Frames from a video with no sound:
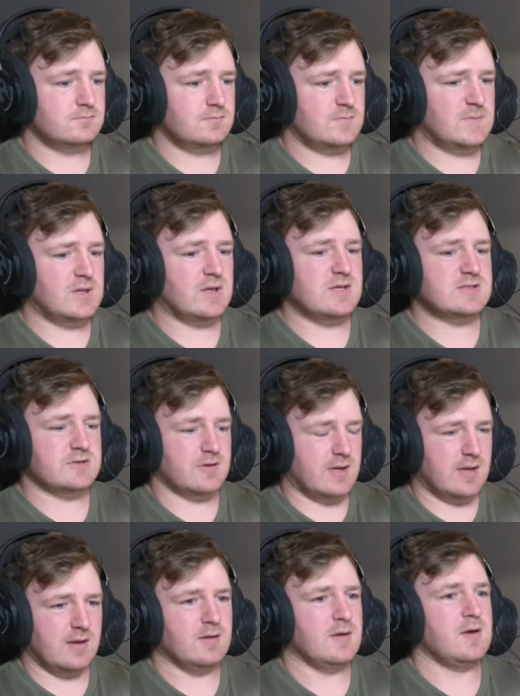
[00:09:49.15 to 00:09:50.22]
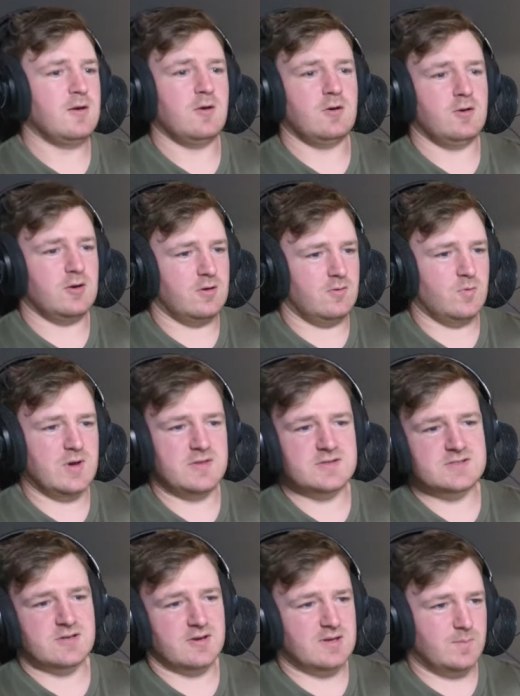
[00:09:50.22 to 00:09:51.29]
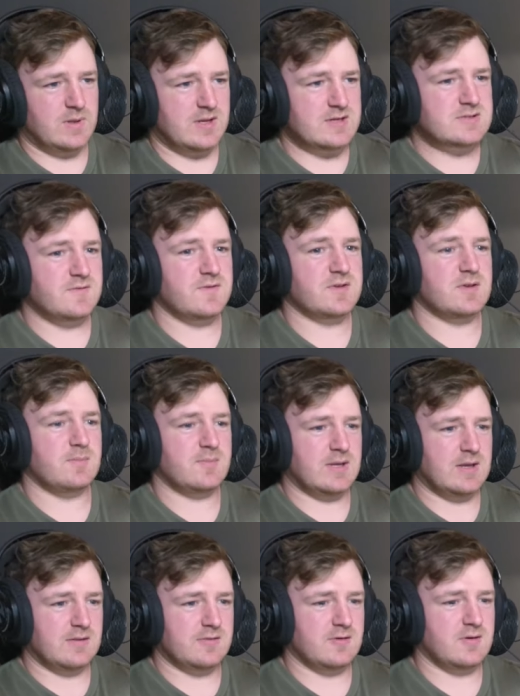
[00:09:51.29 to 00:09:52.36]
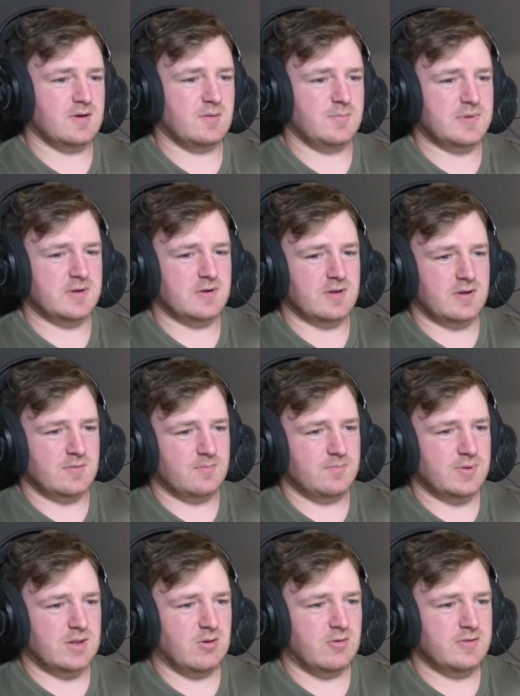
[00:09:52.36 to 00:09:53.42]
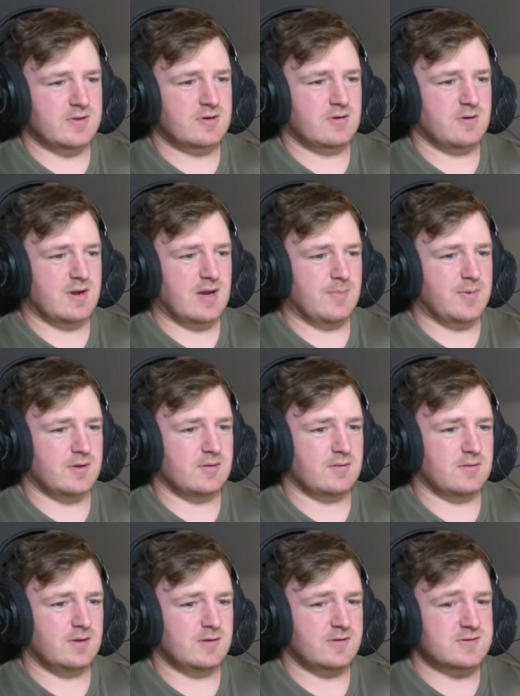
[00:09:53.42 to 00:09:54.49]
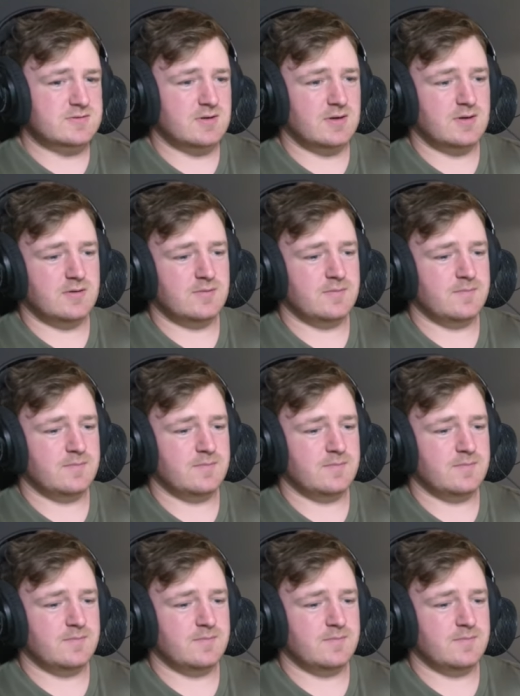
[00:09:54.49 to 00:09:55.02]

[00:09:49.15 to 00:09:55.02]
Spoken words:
Nice, okay. Weather's not going to be an issue for them. Yeah, they're going to blow the crap out of the Eels right now.